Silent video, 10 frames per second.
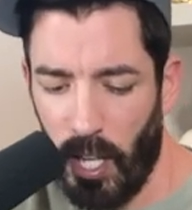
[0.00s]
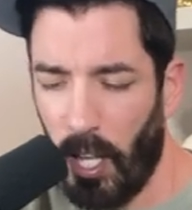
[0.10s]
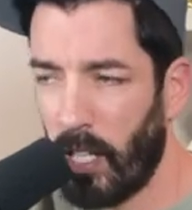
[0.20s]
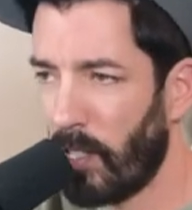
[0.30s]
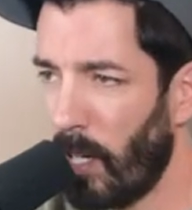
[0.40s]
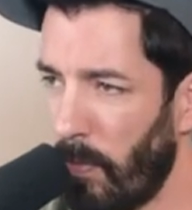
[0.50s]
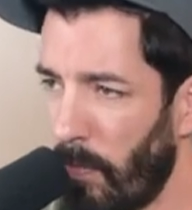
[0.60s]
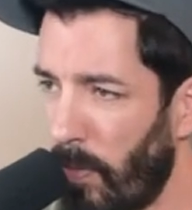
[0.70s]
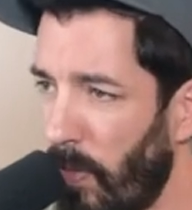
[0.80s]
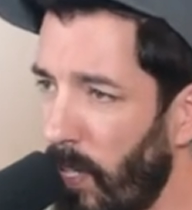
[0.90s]
It's
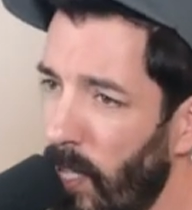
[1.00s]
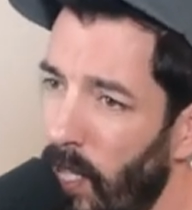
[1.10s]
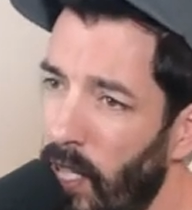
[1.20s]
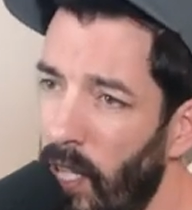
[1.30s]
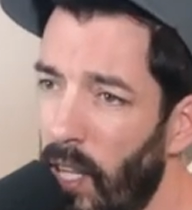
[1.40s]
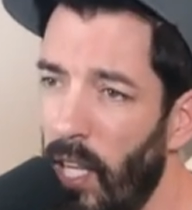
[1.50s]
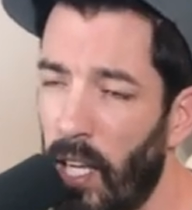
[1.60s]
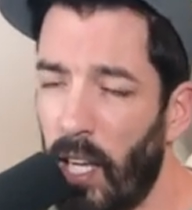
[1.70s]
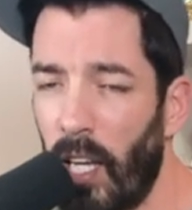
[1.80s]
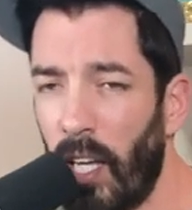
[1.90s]
something
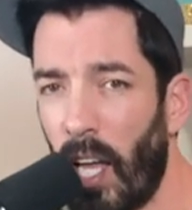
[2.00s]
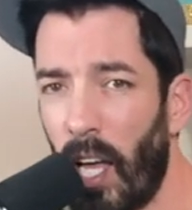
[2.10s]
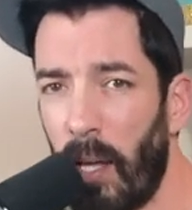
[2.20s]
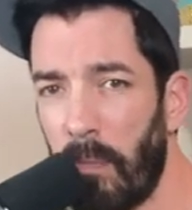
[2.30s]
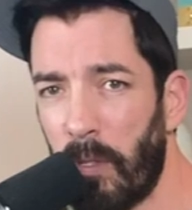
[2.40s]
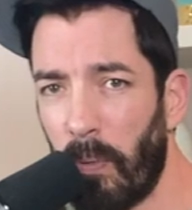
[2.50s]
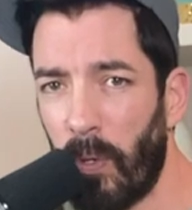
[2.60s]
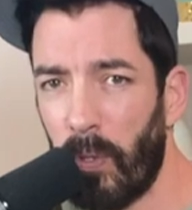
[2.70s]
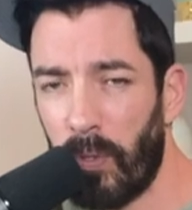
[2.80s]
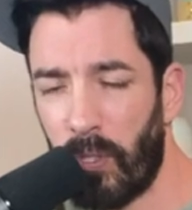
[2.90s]
that I'm
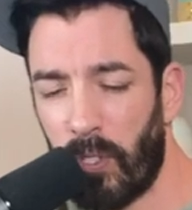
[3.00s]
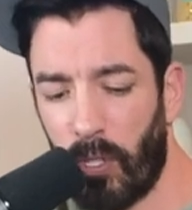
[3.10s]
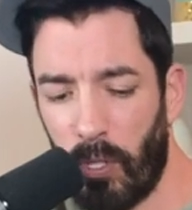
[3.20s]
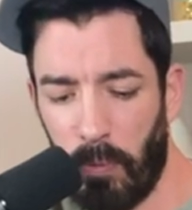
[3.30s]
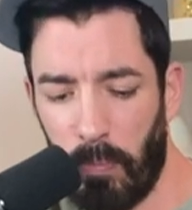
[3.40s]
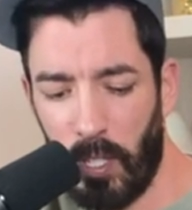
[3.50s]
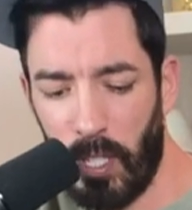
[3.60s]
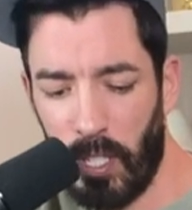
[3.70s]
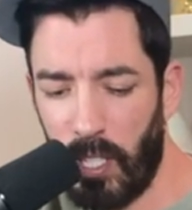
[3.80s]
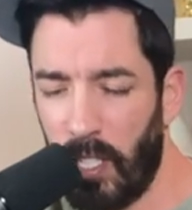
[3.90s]
supposed to
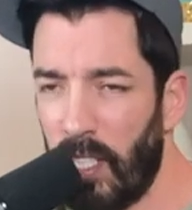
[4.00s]
be.